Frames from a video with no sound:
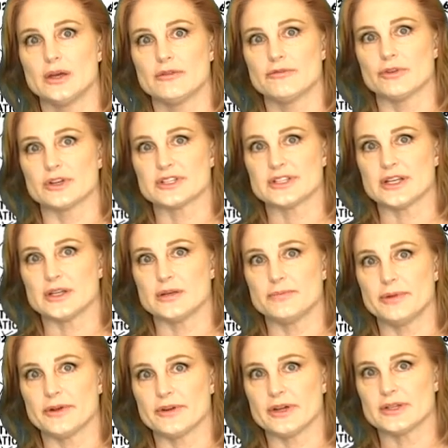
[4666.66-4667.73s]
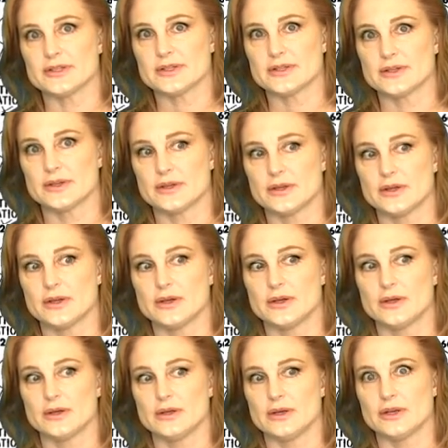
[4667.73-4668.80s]
for extended periods,
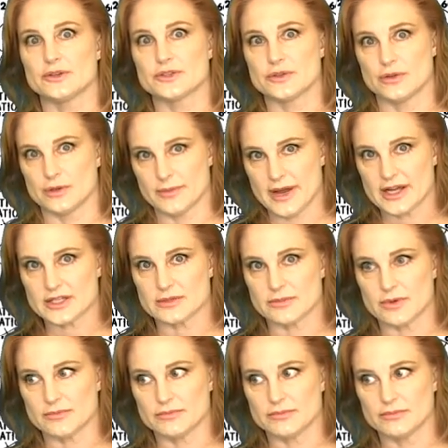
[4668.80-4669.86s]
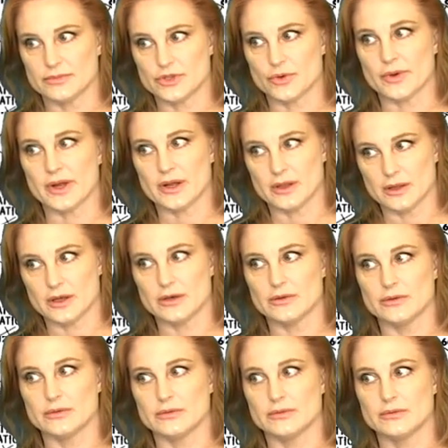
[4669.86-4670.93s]
near solar maximum, during a
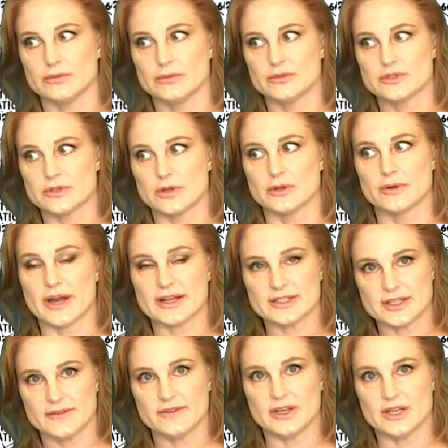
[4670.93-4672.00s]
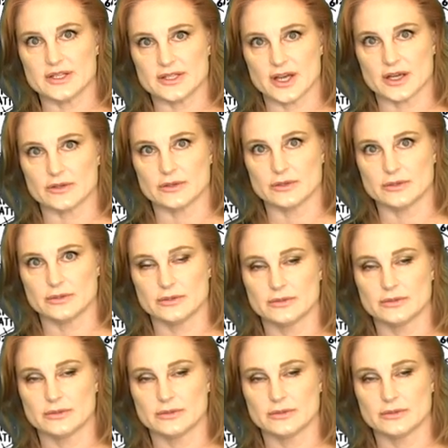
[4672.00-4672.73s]
low solar activity cycle.